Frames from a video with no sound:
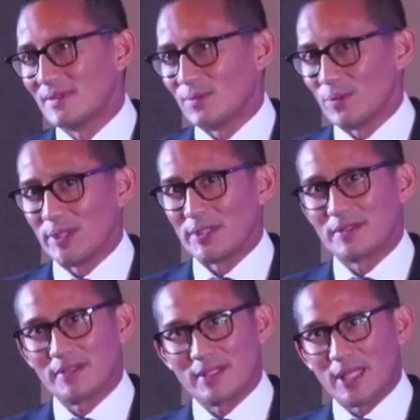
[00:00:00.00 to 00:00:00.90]

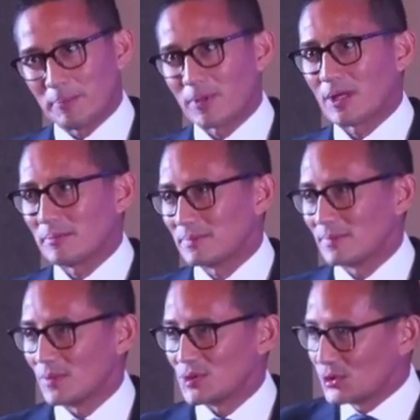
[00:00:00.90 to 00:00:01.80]
with K-pop
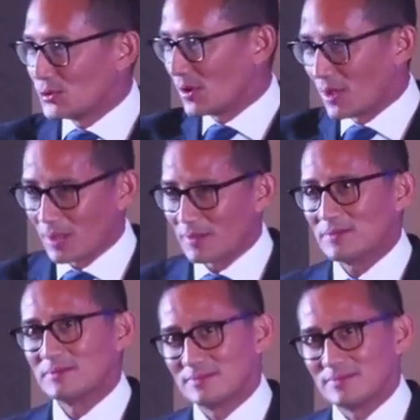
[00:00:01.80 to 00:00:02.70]
which you all
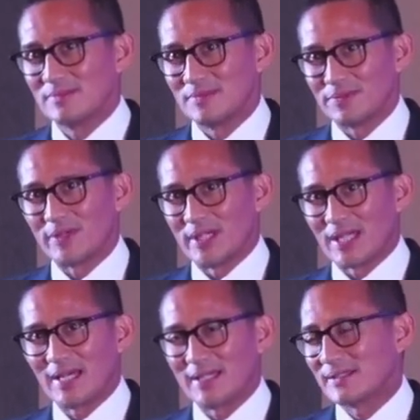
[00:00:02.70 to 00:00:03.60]
very
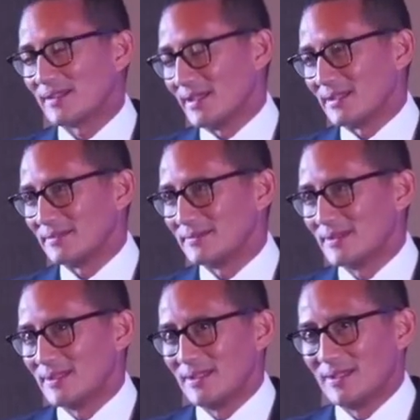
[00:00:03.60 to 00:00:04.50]
like, and
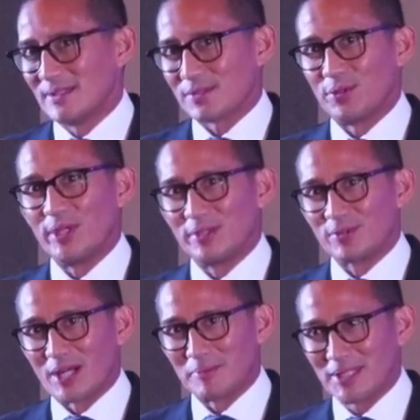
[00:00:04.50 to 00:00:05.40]
Korean
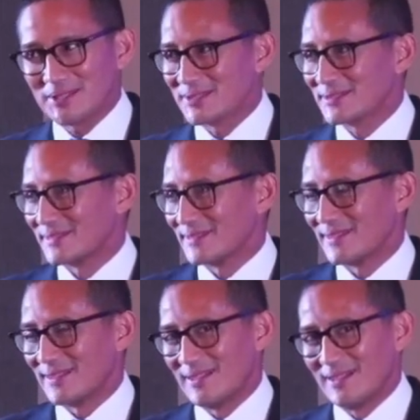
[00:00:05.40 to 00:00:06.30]
dramas.
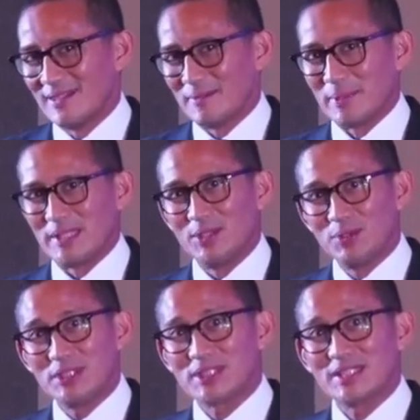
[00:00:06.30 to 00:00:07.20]
But
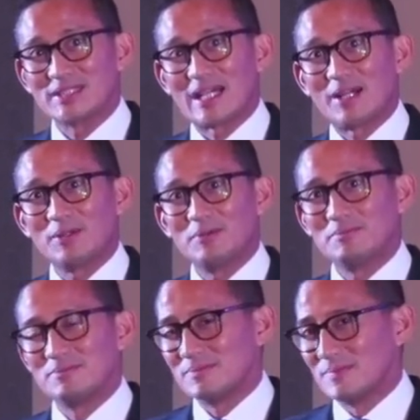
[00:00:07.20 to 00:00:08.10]
Indonesia is now
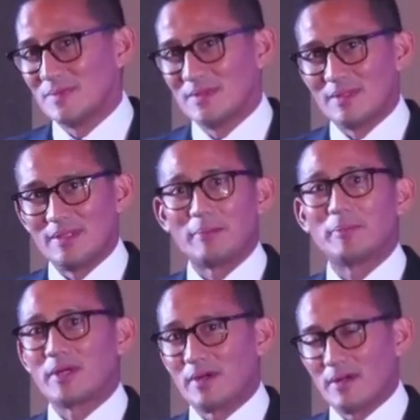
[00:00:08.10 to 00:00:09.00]

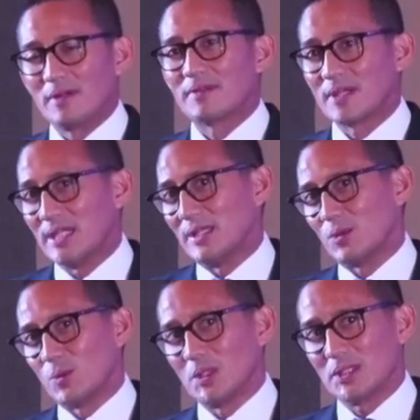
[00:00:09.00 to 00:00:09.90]
number three in the
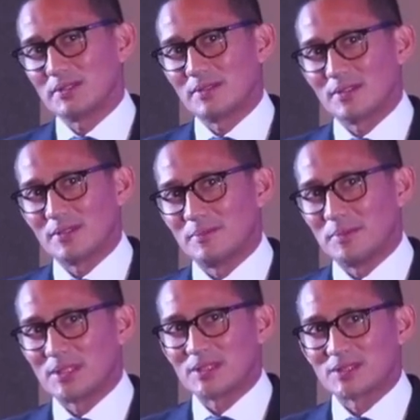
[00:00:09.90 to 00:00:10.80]
world
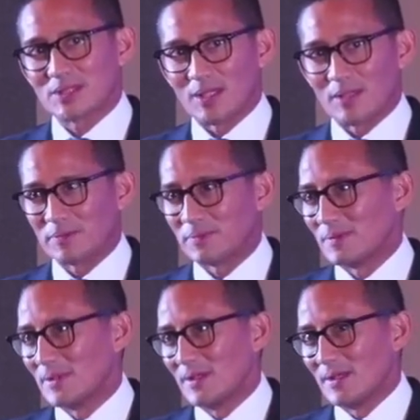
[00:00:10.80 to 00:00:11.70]
because of
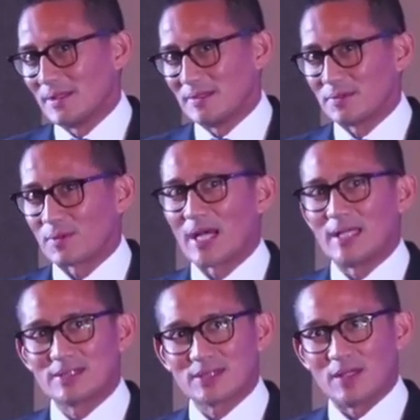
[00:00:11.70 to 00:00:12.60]
the
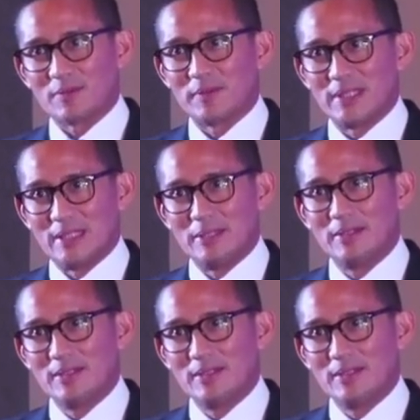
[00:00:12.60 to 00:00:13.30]
rise of the